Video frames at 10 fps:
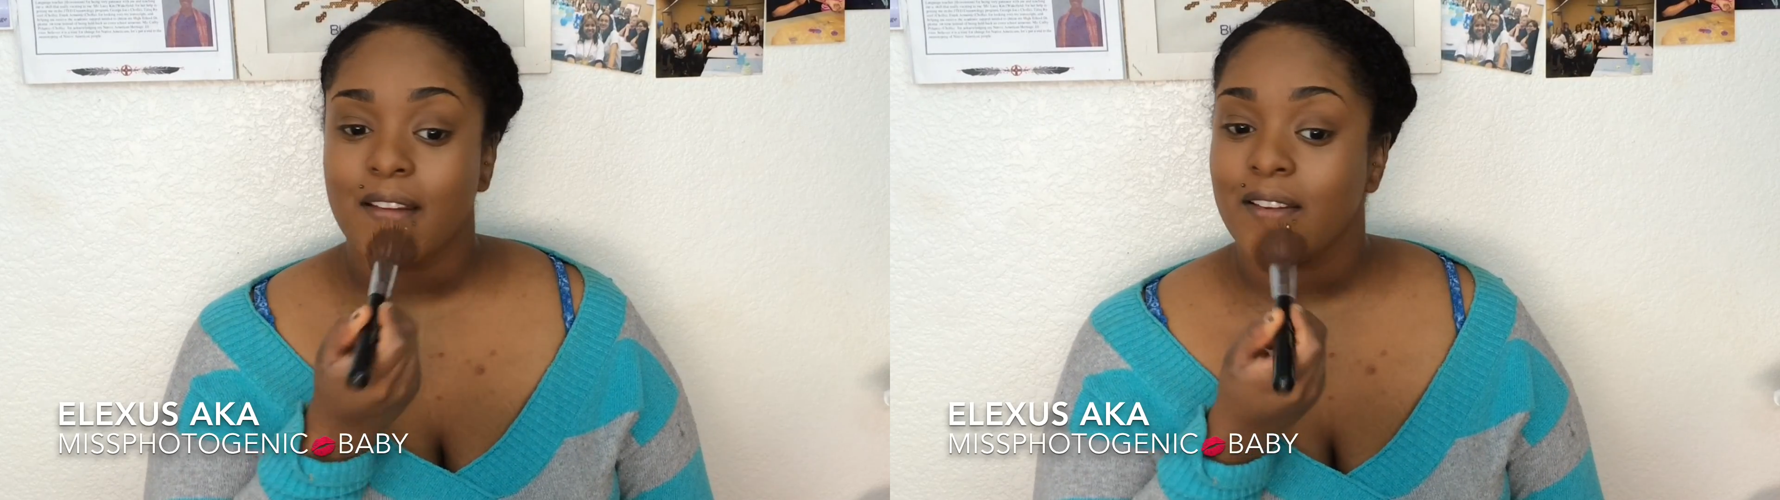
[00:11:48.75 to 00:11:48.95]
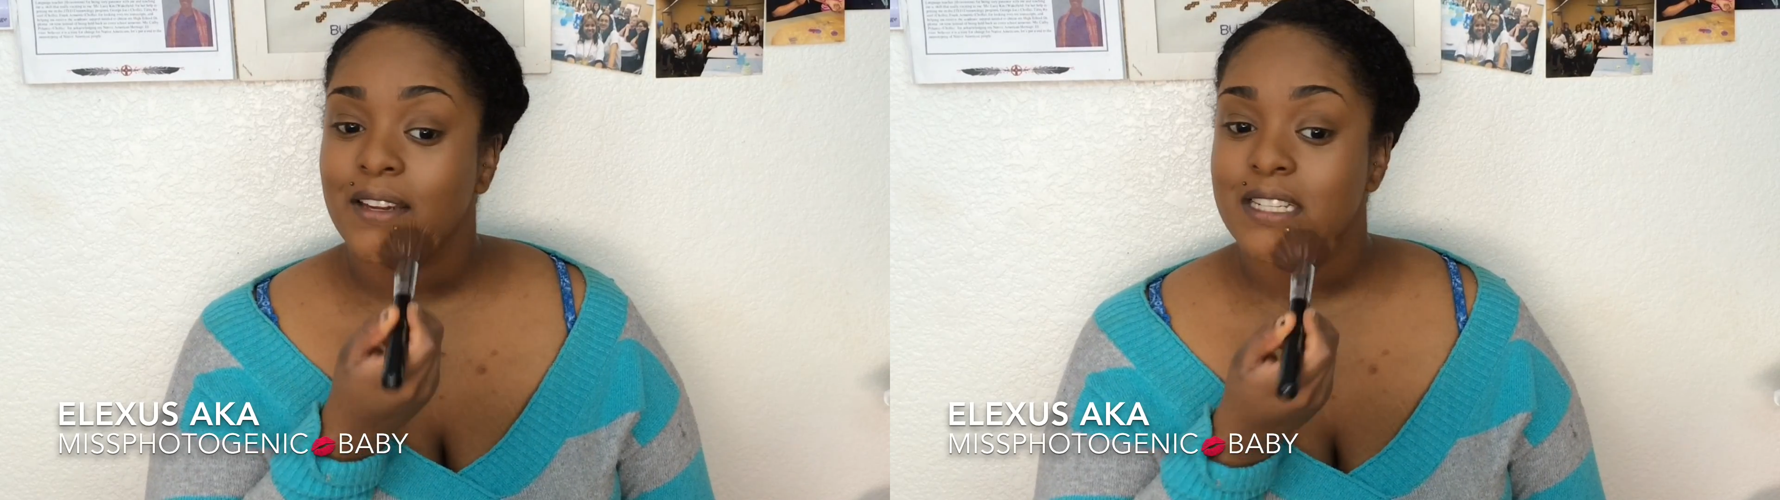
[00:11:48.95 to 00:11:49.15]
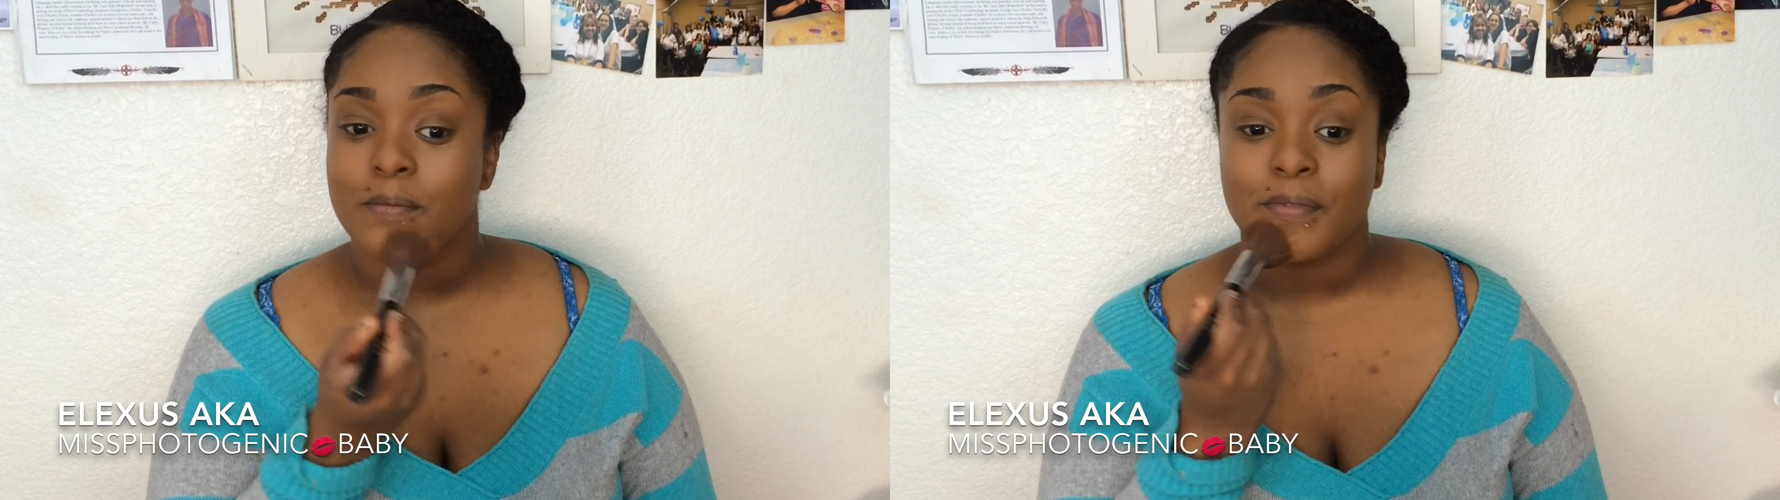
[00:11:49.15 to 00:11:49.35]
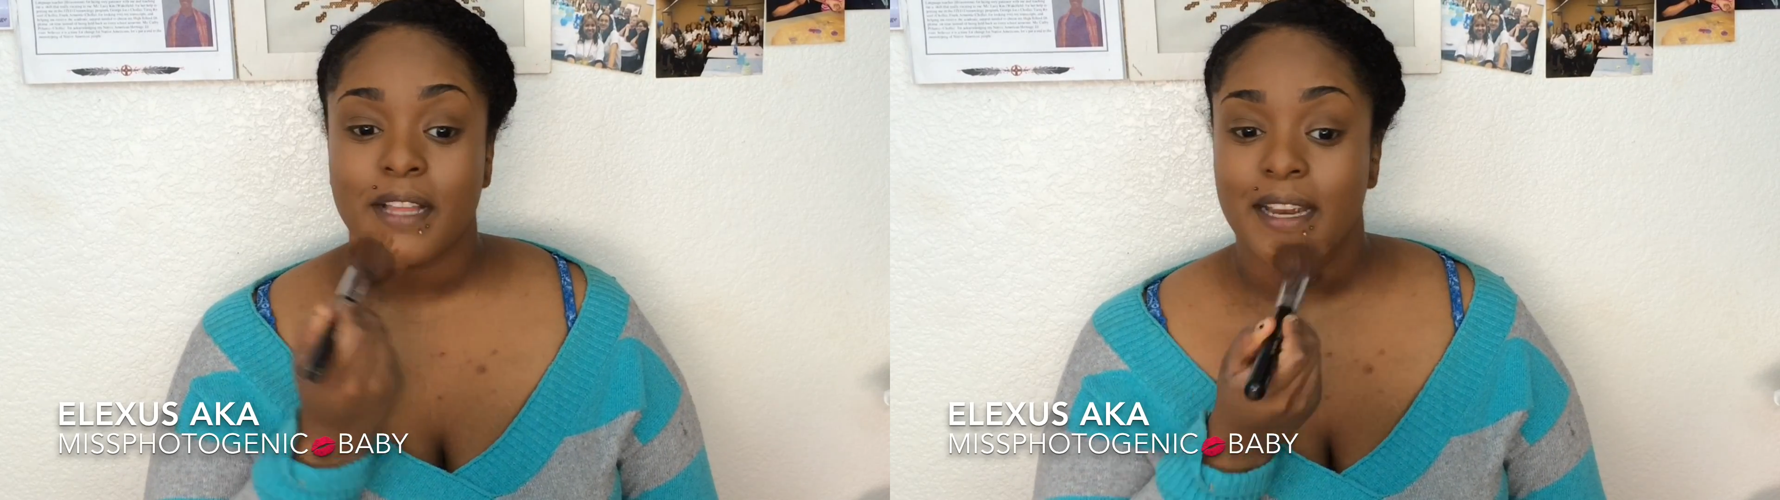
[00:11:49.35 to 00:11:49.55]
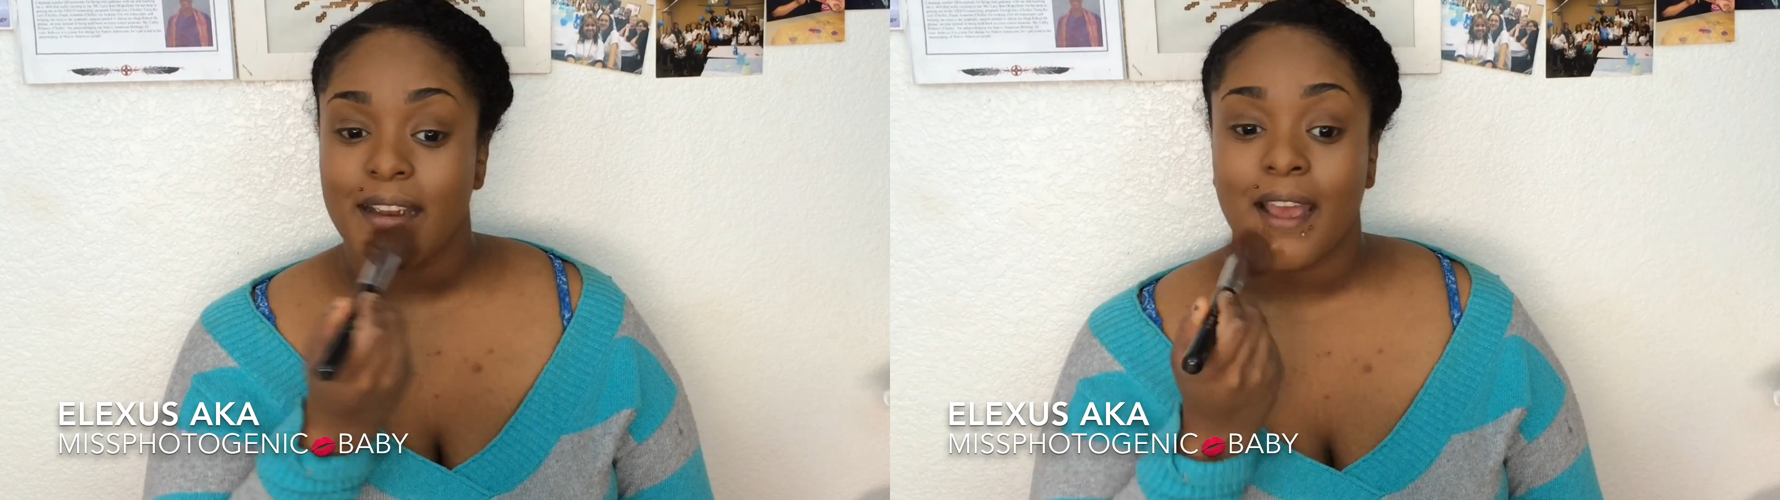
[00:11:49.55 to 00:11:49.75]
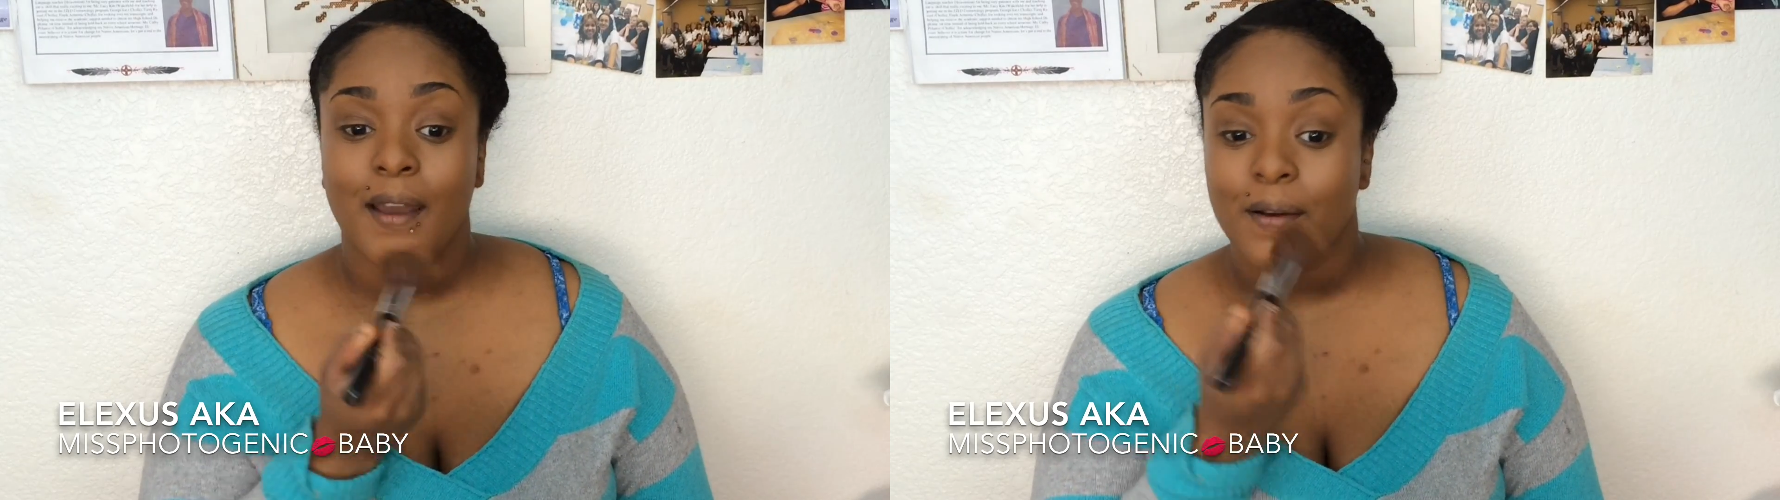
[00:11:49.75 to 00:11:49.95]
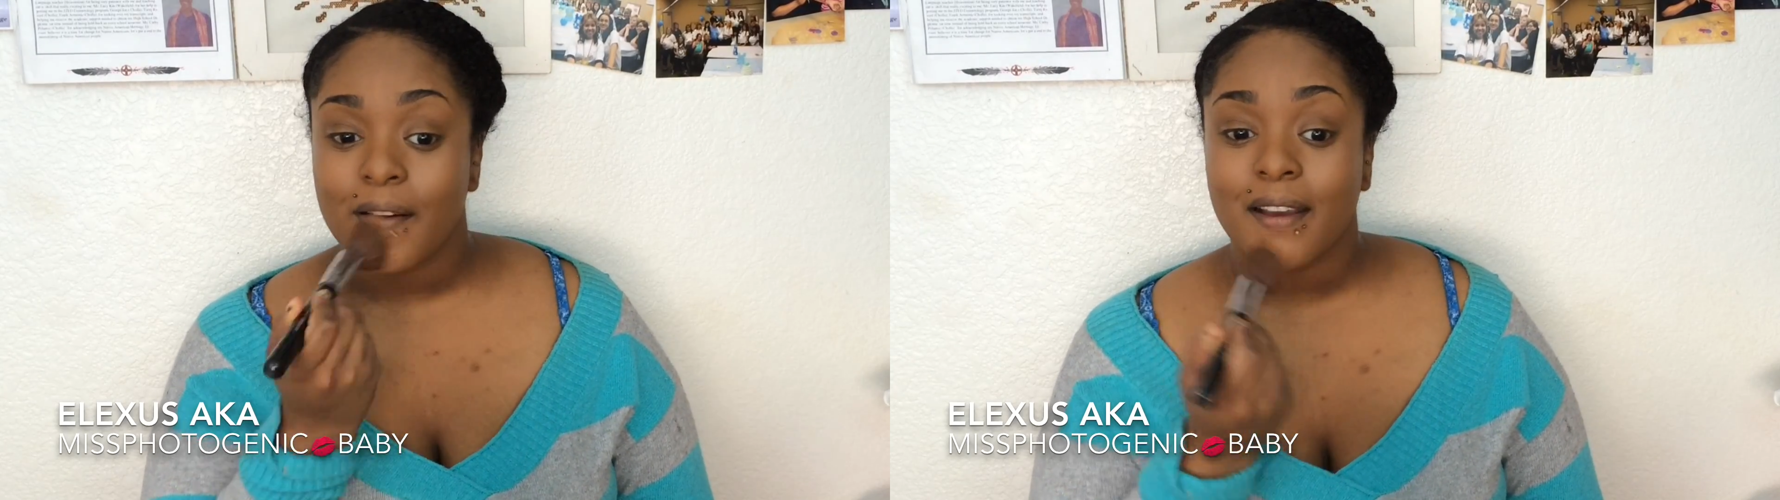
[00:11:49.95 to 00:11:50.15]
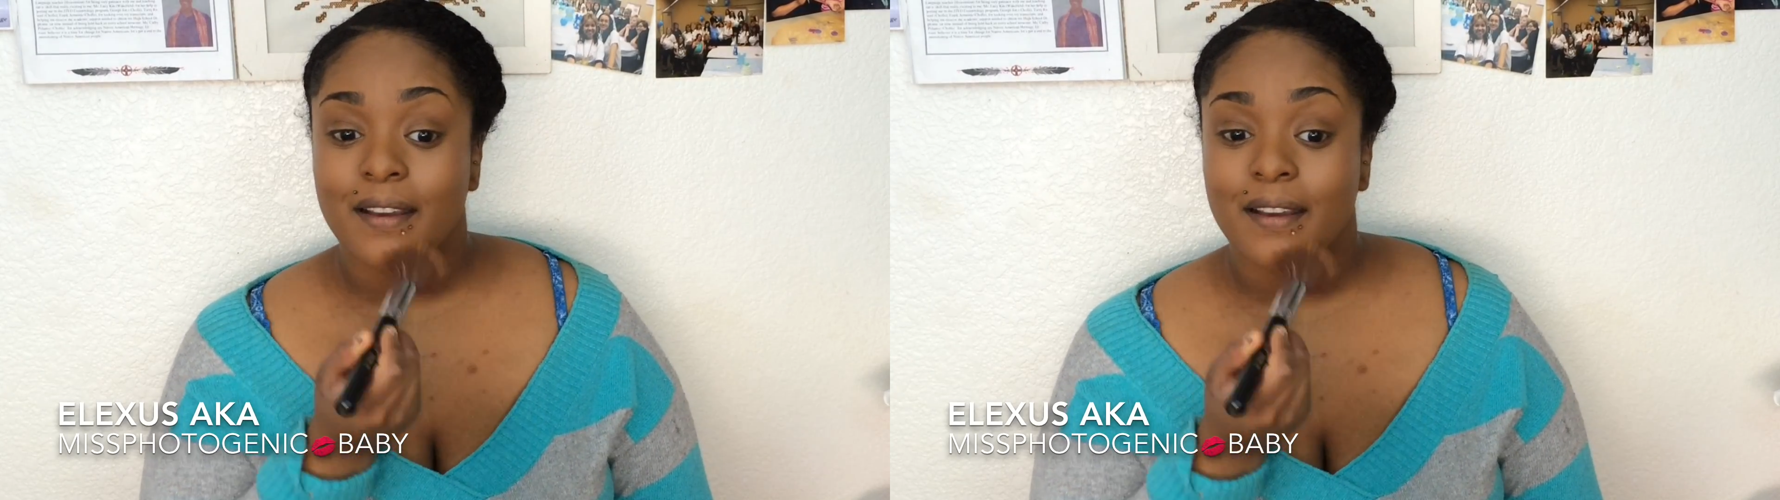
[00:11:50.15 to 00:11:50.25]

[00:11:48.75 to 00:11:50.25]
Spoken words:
need to blend out,